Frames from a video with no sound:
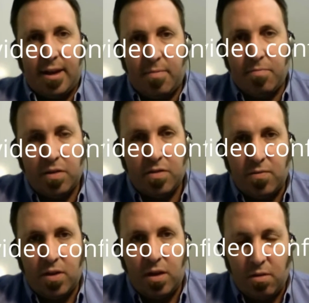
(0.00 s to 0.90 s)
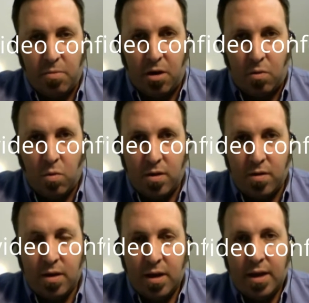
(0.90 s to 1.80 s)
bits of the video that you might not
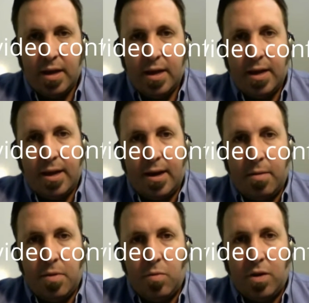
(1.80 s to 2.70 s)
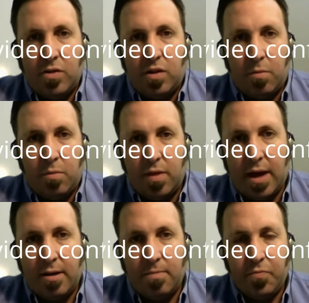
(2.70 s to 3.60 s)
want, and once you're done with
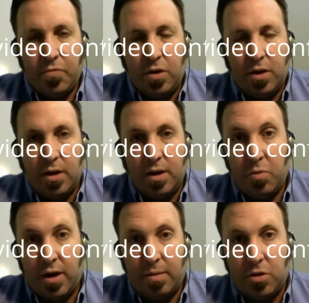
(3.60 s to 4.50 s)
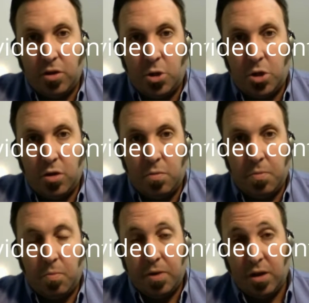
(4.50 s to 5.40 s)
that, you can put it up to YouTube,
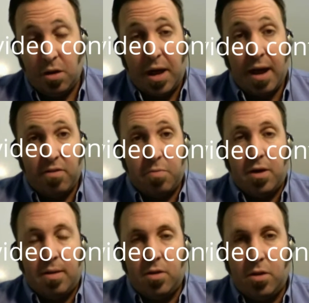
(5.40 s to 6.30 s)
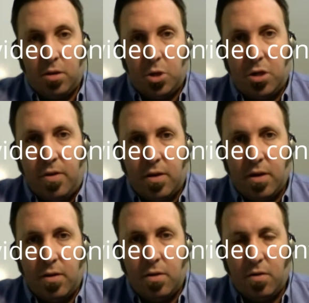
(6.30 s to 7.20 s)
but you don't have to put it up to YouTube. You
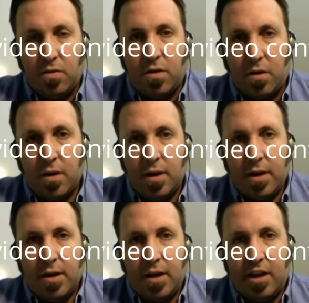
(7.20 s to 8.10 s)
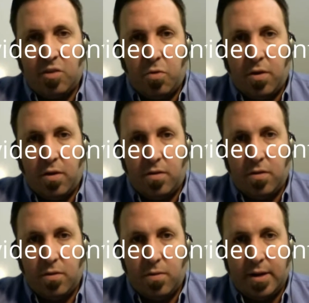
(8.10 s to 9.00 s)
can also export it
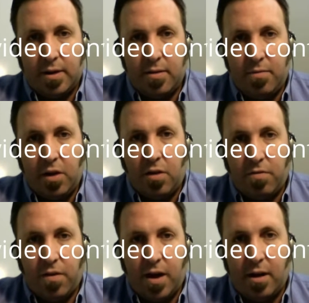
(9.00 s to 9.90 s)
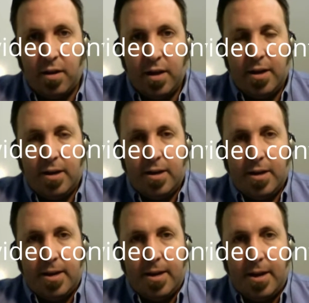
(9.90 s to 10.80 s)
to a video file,
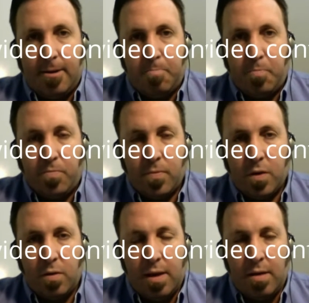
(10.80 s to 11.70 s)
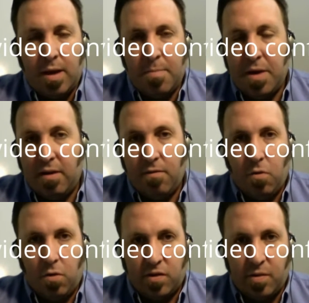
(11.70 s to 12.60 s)
MPEG-4
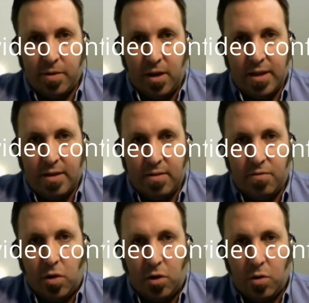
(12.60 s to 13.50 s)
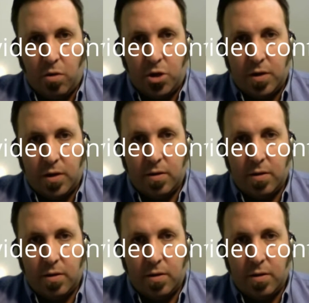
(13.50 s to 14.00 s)
or something like that, if you wanted to watch it,